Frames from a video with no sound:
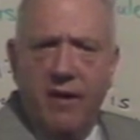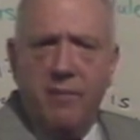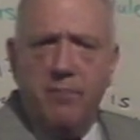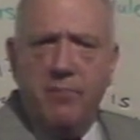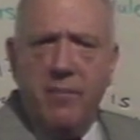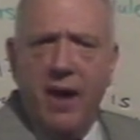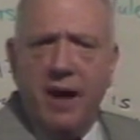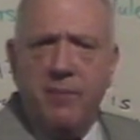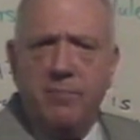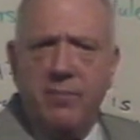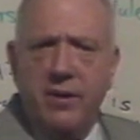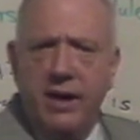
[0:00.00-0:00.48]

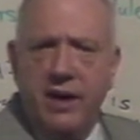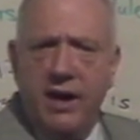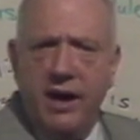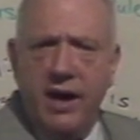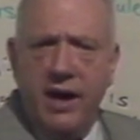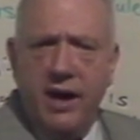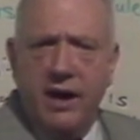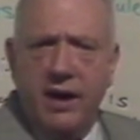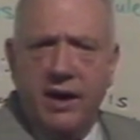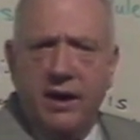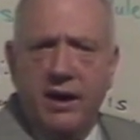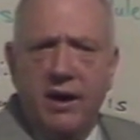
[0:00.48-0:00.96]
Maybe
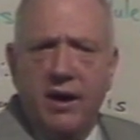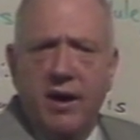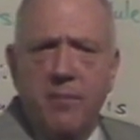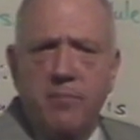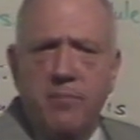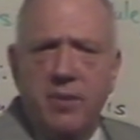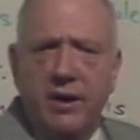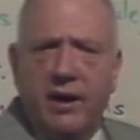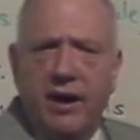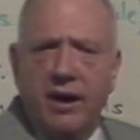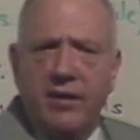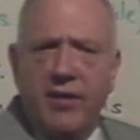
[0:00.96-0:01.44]
here
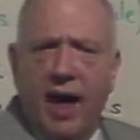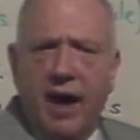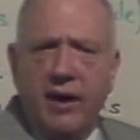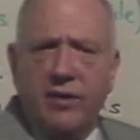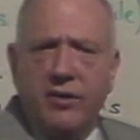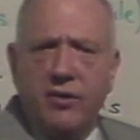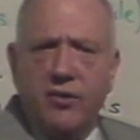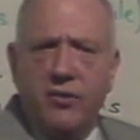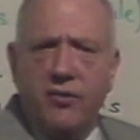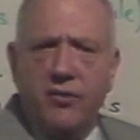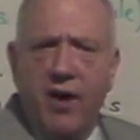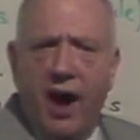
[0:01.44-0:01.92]
because I
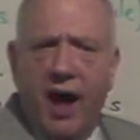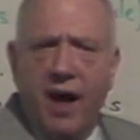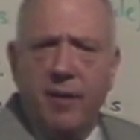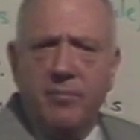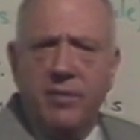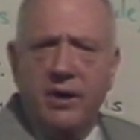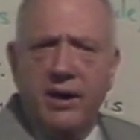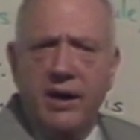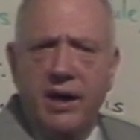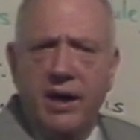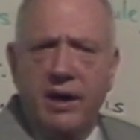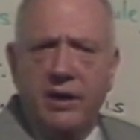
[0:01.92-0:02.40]
can
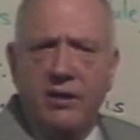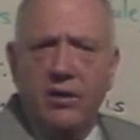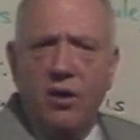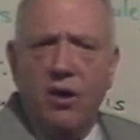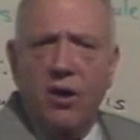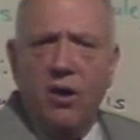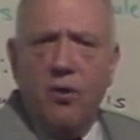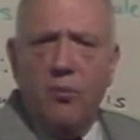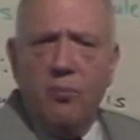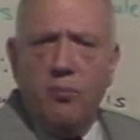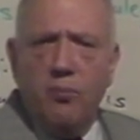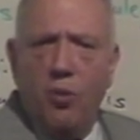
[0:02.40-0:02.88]
cram in
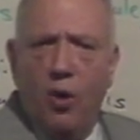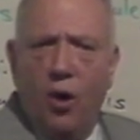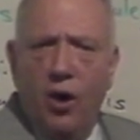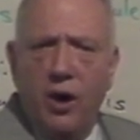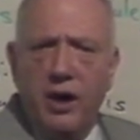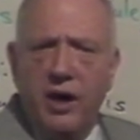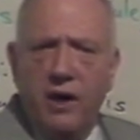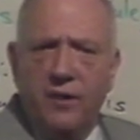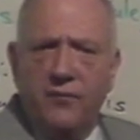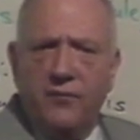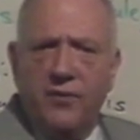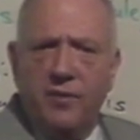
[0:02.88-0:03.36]
more
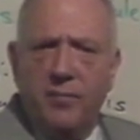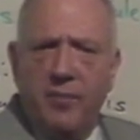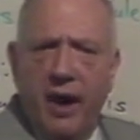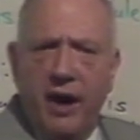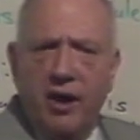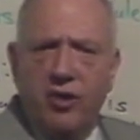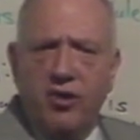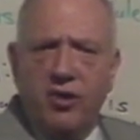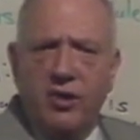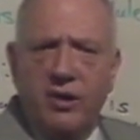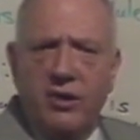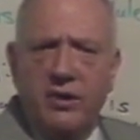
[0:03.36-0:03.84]

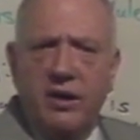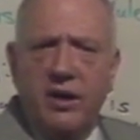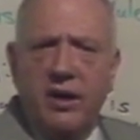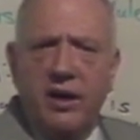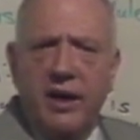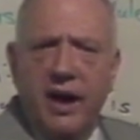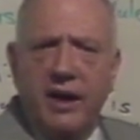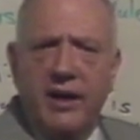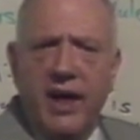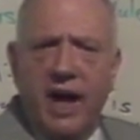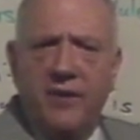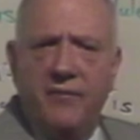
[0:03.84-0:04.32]
information
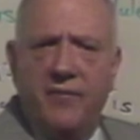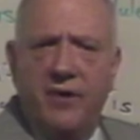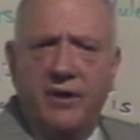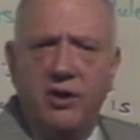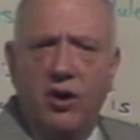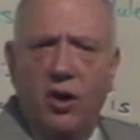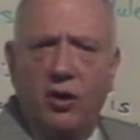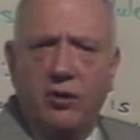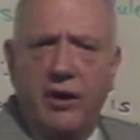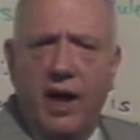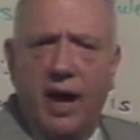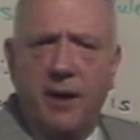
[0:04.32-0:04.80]
in a
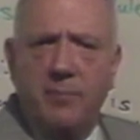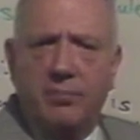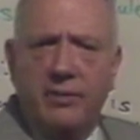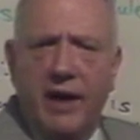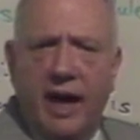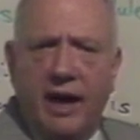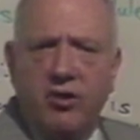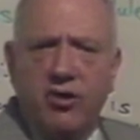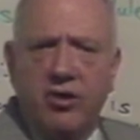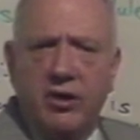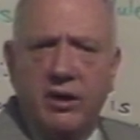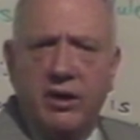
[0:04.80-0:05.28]
videotape
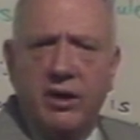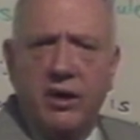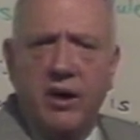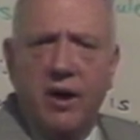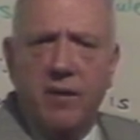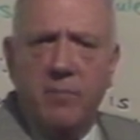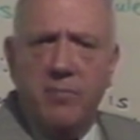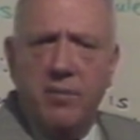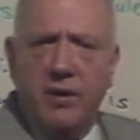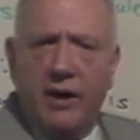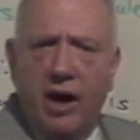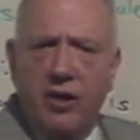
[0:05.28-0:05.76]
lecture
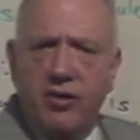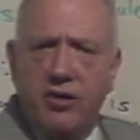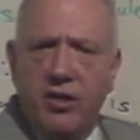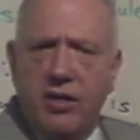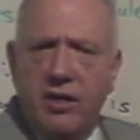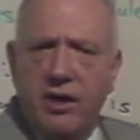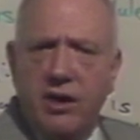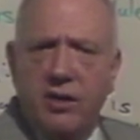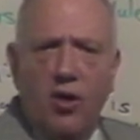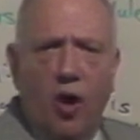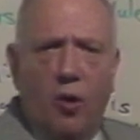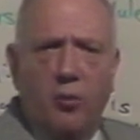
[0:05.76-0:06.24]
because you
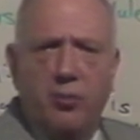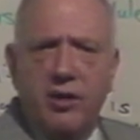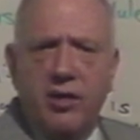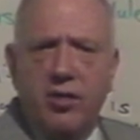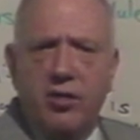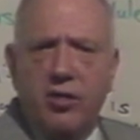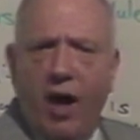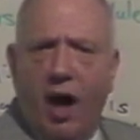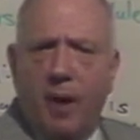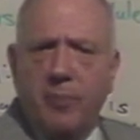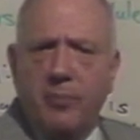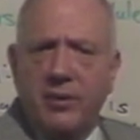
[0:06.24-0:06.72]
see nobody's
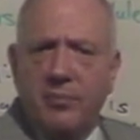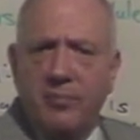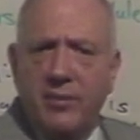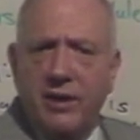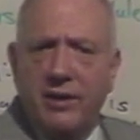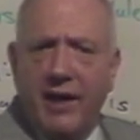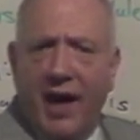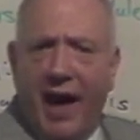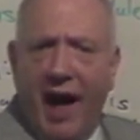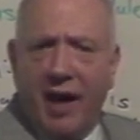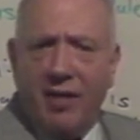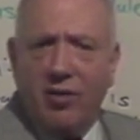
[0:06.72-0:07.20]
stopping me
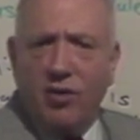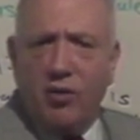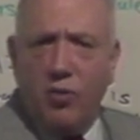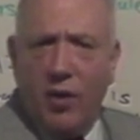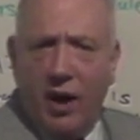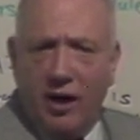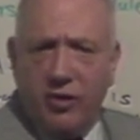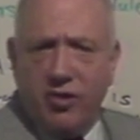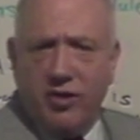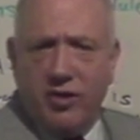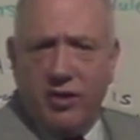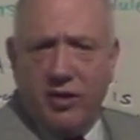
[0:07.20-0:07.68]
to ask
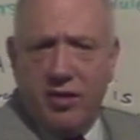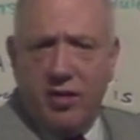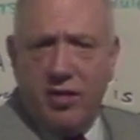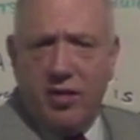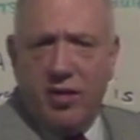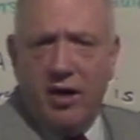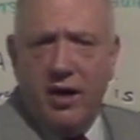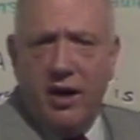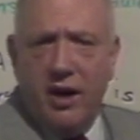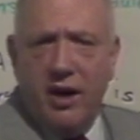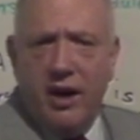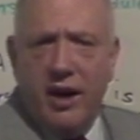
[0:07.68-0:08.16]

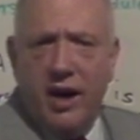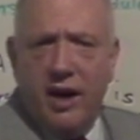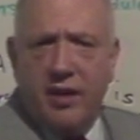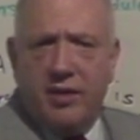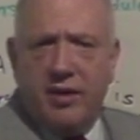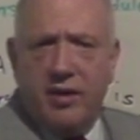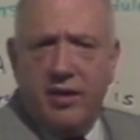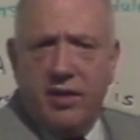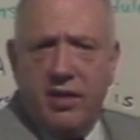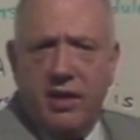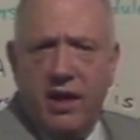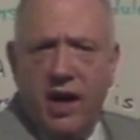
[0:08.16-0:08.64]
questions. It's
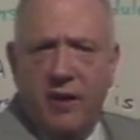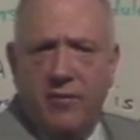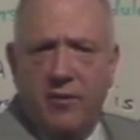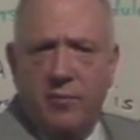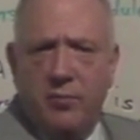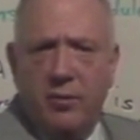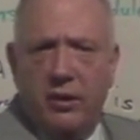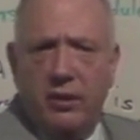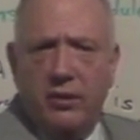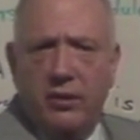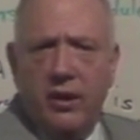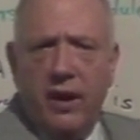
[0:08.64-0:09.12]

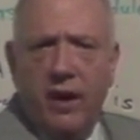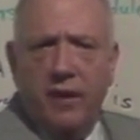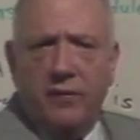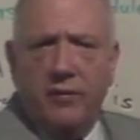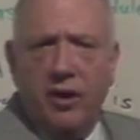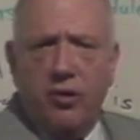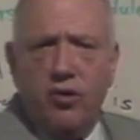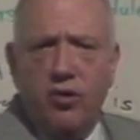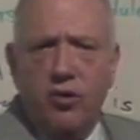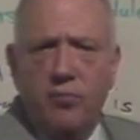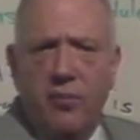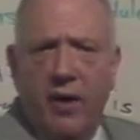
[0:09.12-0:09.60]
conceivable
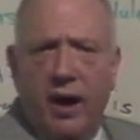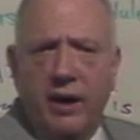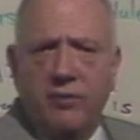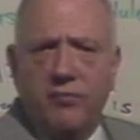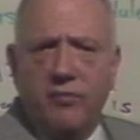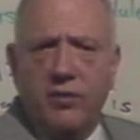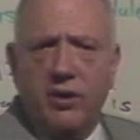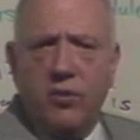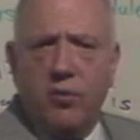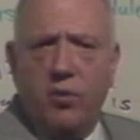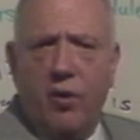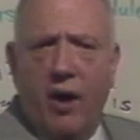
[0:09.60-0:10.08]
that you might
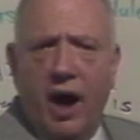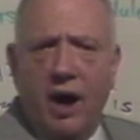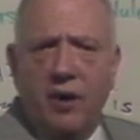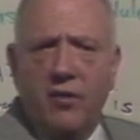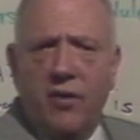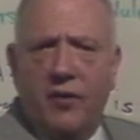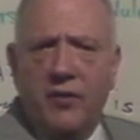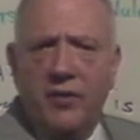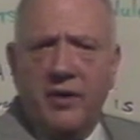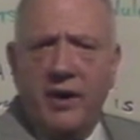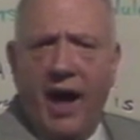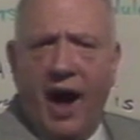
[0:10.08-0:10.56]

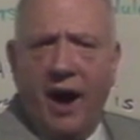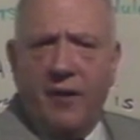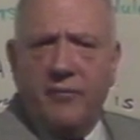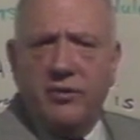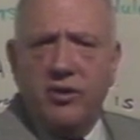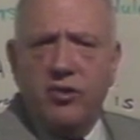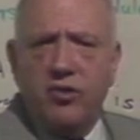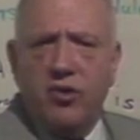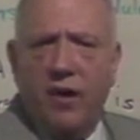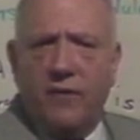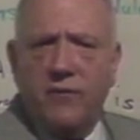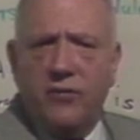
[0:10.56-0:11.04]
require on the
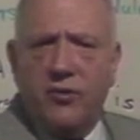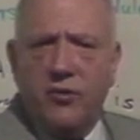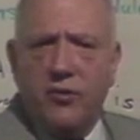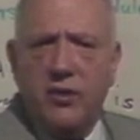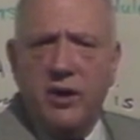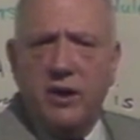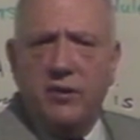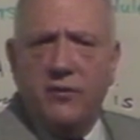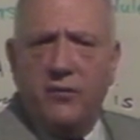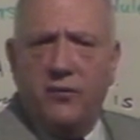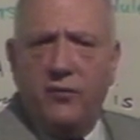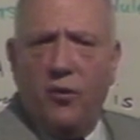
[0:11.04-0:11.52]
average of
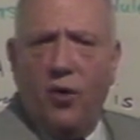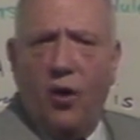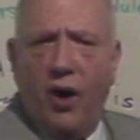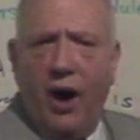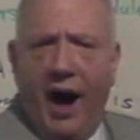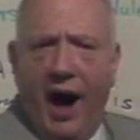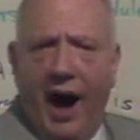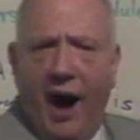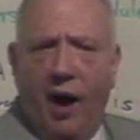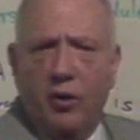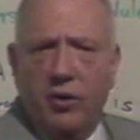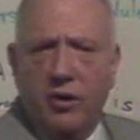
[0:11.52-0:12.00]
3 to
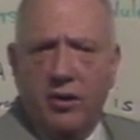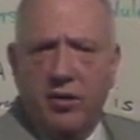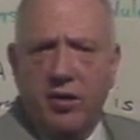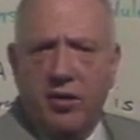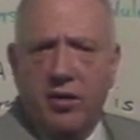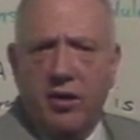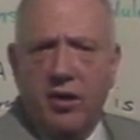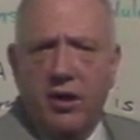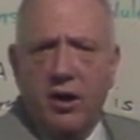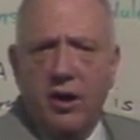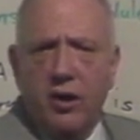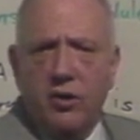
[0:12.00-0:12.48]
4
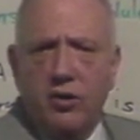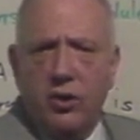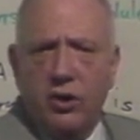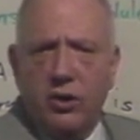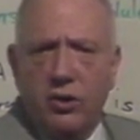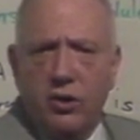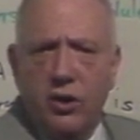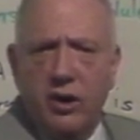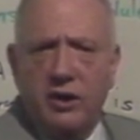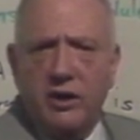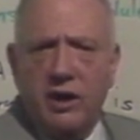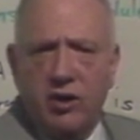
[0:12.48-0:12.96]
hours to
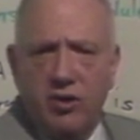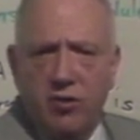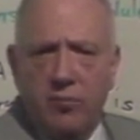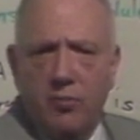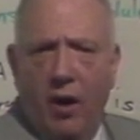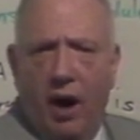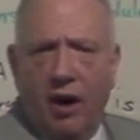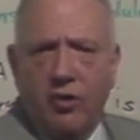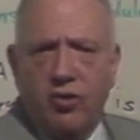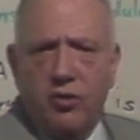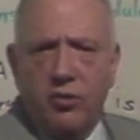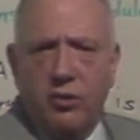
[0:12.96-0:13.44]
learn each
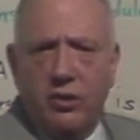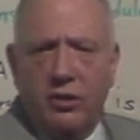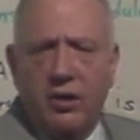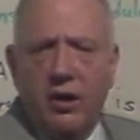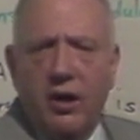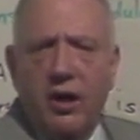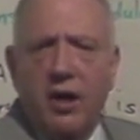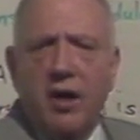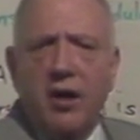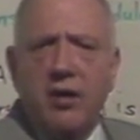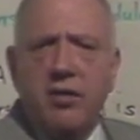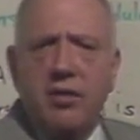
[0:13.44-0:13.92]
module.
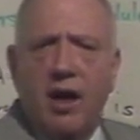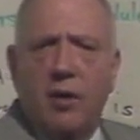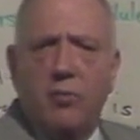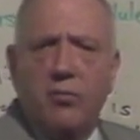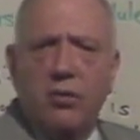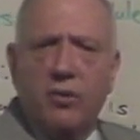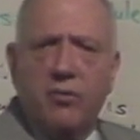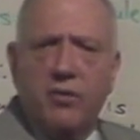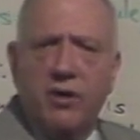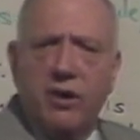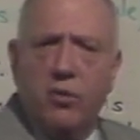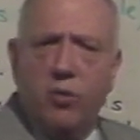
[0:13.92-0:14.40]
Some
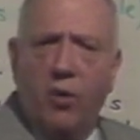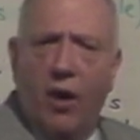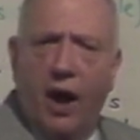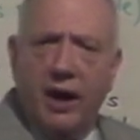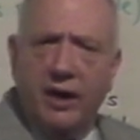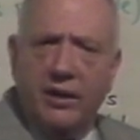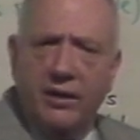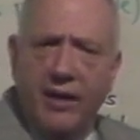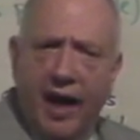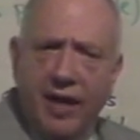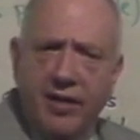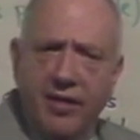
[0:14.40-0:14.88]
will
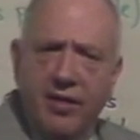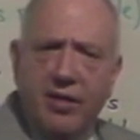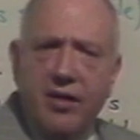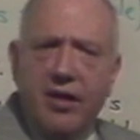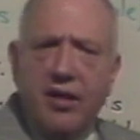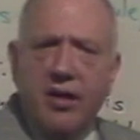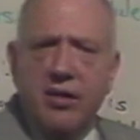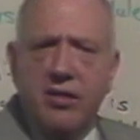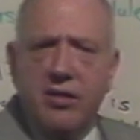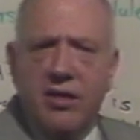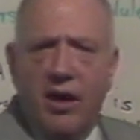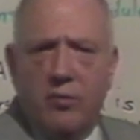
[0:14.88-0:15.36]
require less,
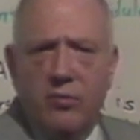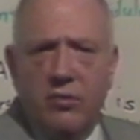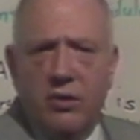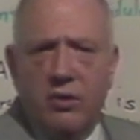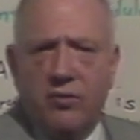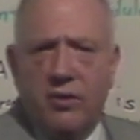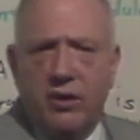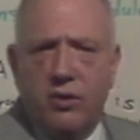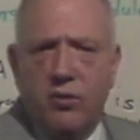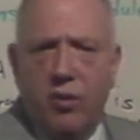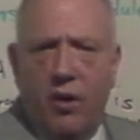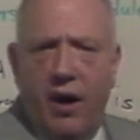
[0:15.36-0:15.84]
some will
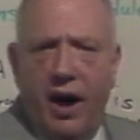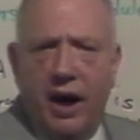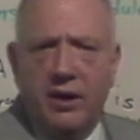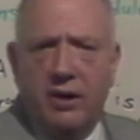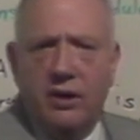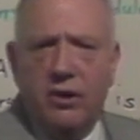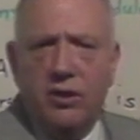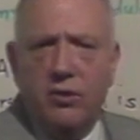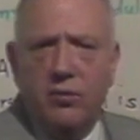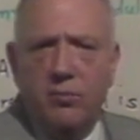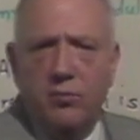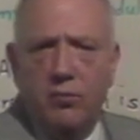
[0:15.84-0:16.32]

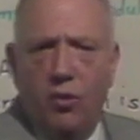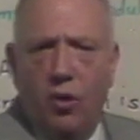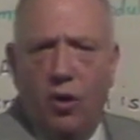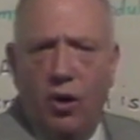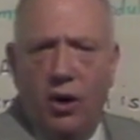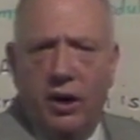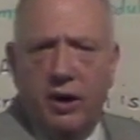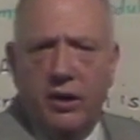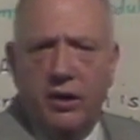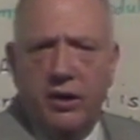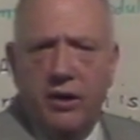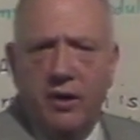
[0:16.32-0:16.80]
require
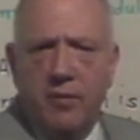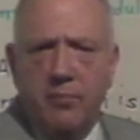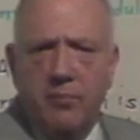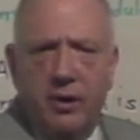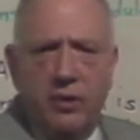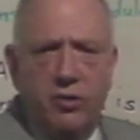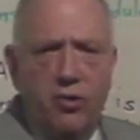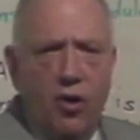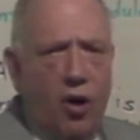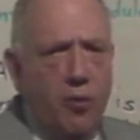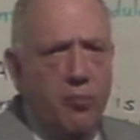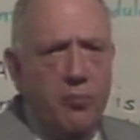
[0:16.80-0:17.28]
more.
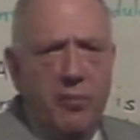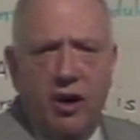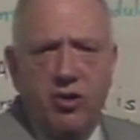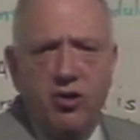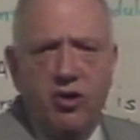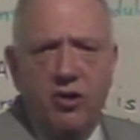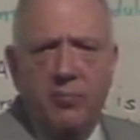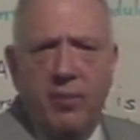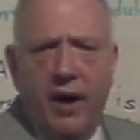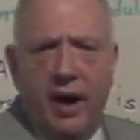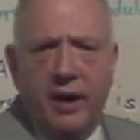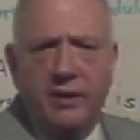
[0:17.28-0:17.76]
But don't
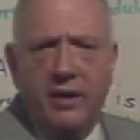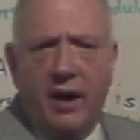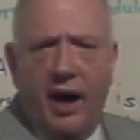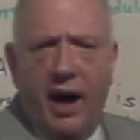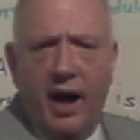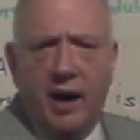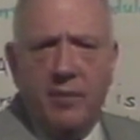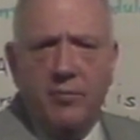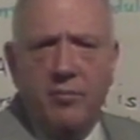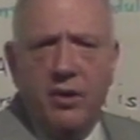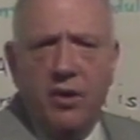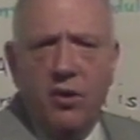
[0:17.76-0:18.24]
measure by
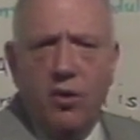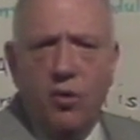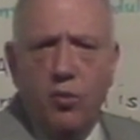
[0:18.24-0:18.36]
time.